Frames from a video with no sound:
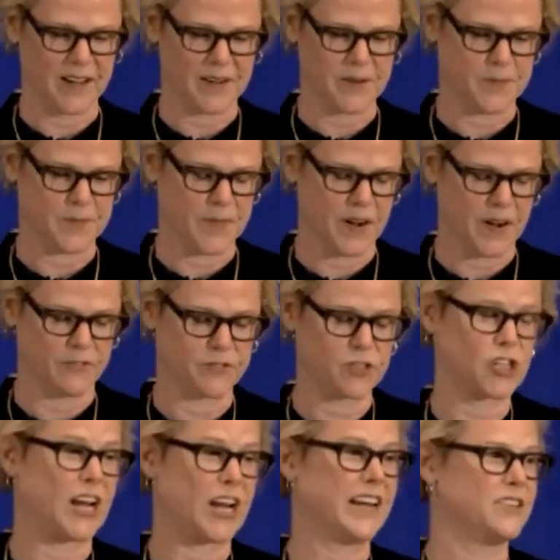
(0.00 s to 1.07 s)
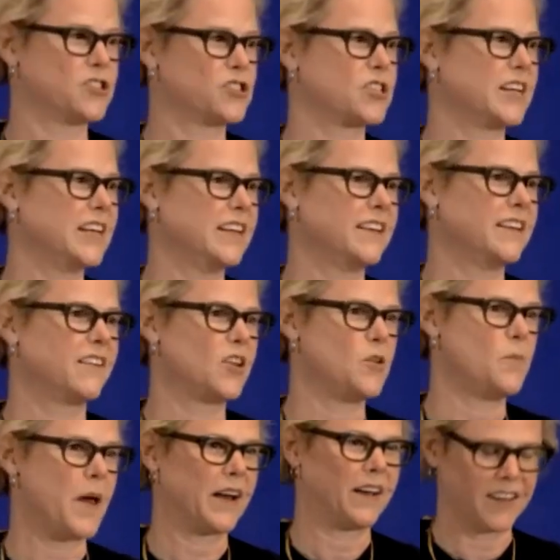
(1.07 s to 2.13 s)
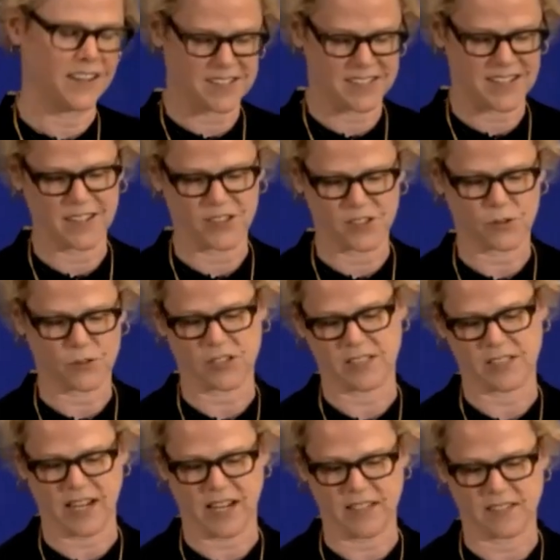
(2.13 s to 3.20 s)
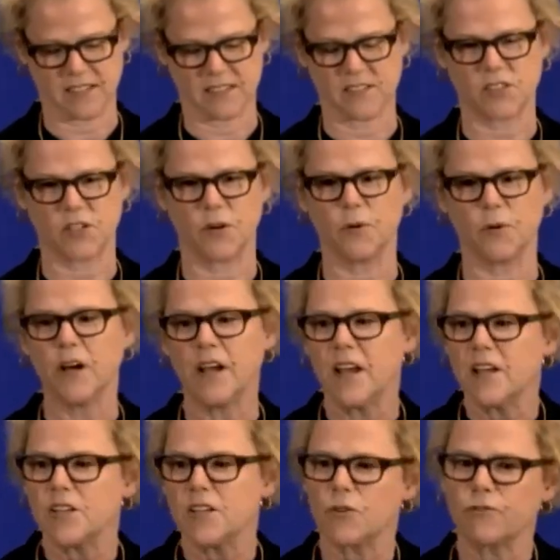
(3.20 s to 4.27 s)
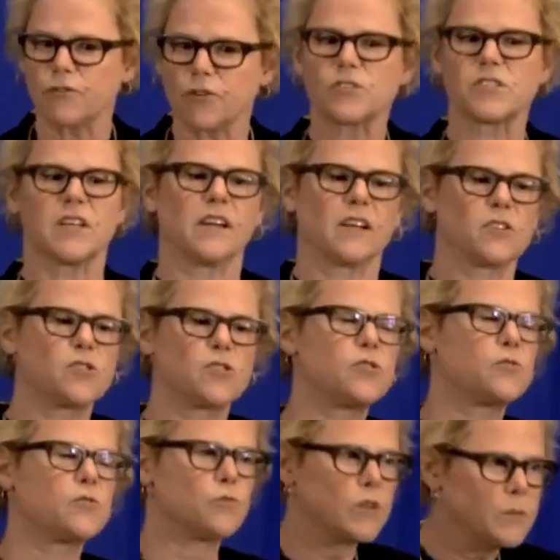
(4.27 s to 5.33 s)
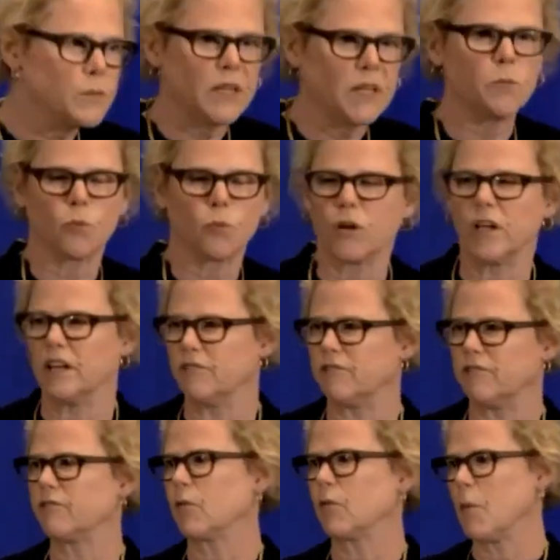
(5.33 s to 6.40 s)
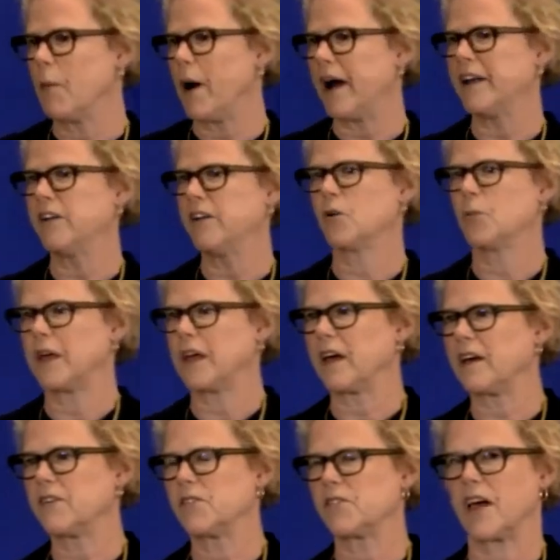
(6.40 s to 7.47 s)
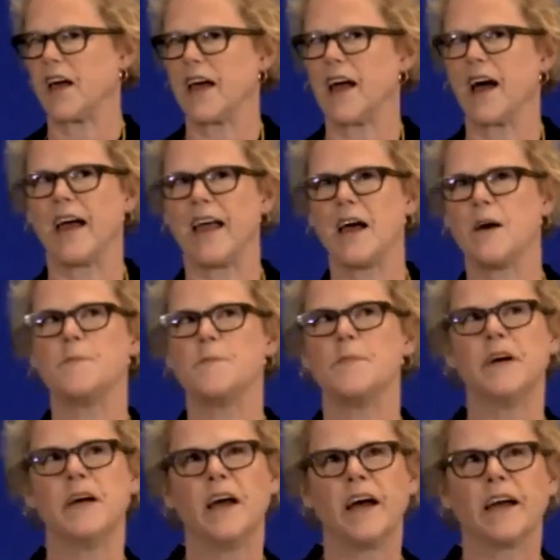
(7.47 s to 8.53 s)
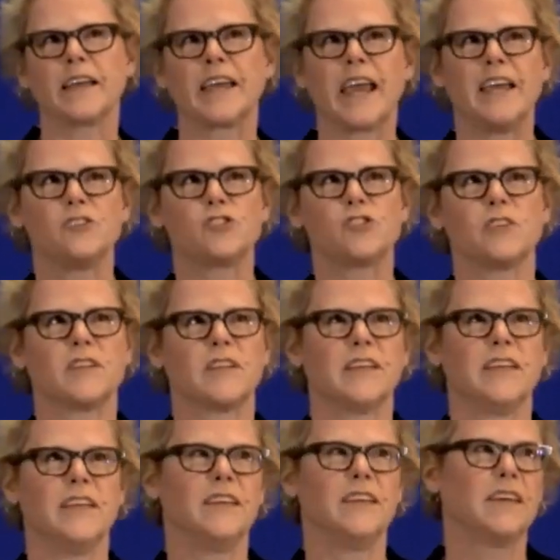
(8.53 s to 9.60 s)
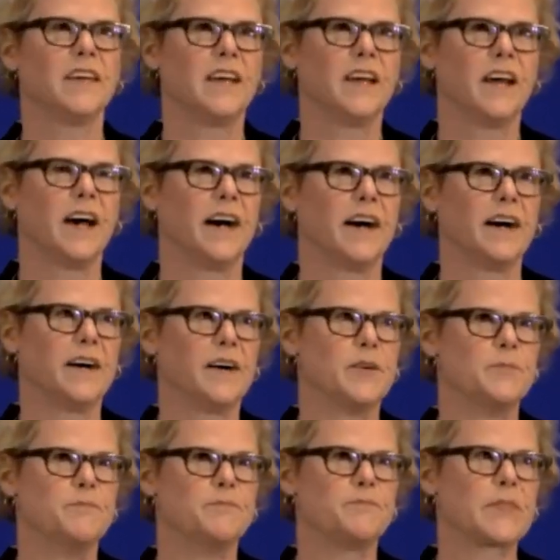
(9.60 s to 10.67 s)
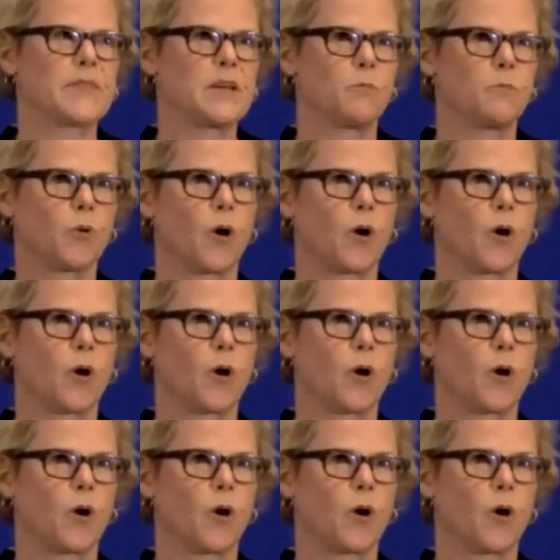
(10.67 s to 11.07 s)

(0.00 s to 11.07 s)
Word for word: uh, of change in the humanities and social sciences. So, so first, an extremely brief reminder because I, I am occasionally uh,